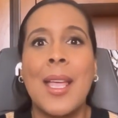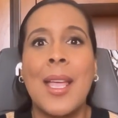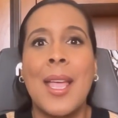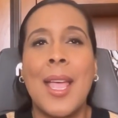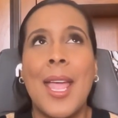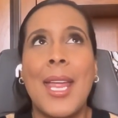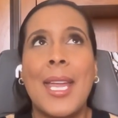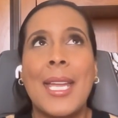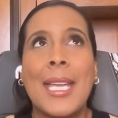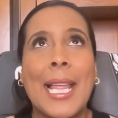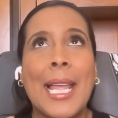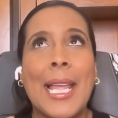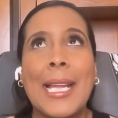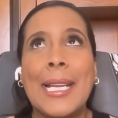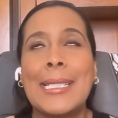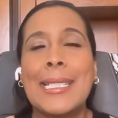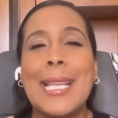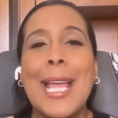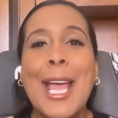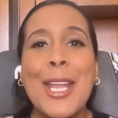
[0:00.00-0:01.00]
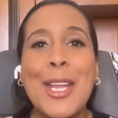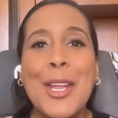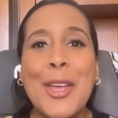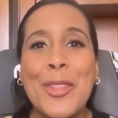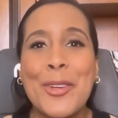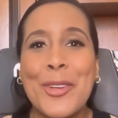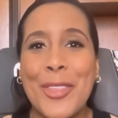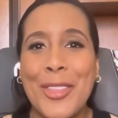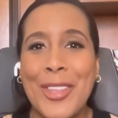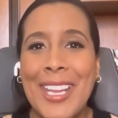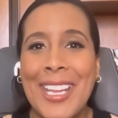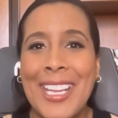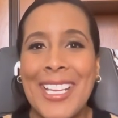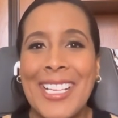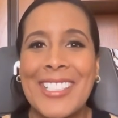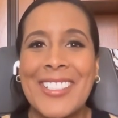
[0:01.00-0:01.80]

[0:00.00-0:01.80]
and like 10 other things,